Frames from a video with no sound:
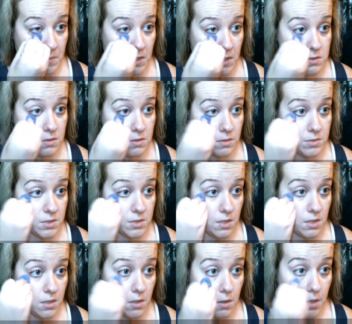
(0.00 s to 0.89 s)
So I'm just
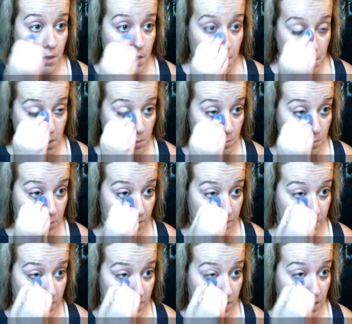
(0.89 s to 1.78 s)
going to go ahead and
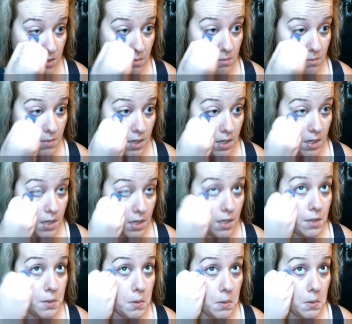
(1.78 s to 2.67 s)
buff in
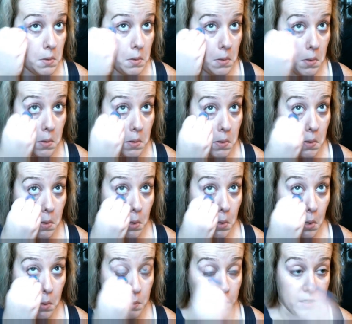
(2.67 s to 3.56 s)
my
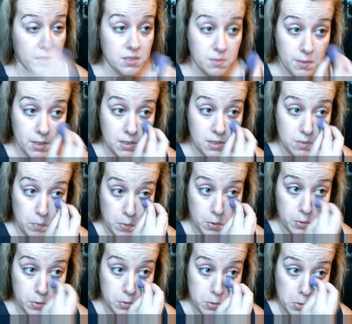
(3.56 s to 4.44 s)
erase paste
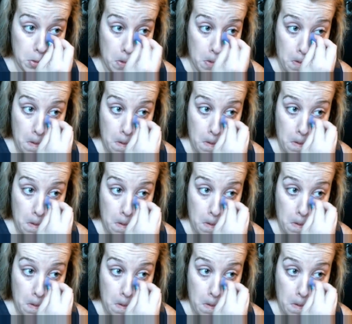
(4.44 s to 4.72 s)
first,